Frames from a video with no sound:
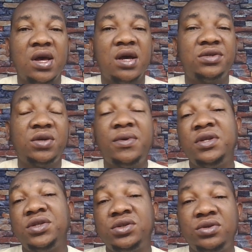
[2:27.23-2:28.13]
And some of
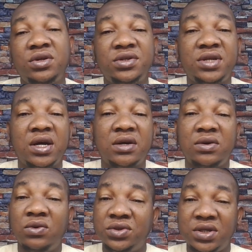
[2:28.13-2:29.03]
these studios that are
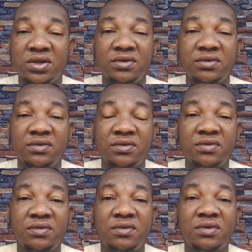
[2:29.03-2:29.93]
closing
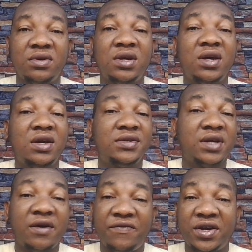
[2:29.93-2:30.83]
is
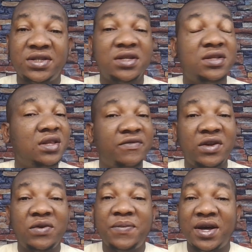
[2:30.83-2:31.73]
affecting the
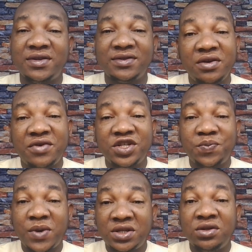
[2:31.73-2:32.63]
developers,
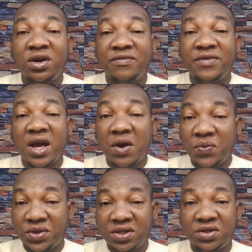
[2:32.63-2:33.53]
irrespective of the
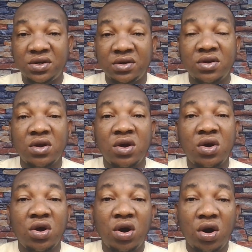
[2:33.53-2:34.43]
acquisition
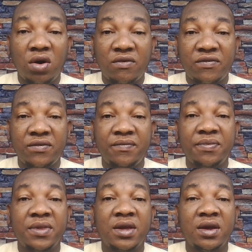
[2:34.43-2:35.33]
of
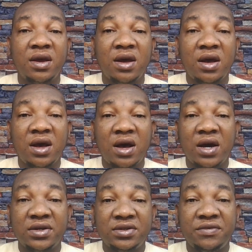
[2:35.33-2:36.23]

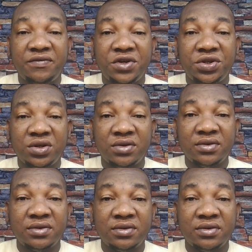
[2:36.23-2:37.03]
Activision.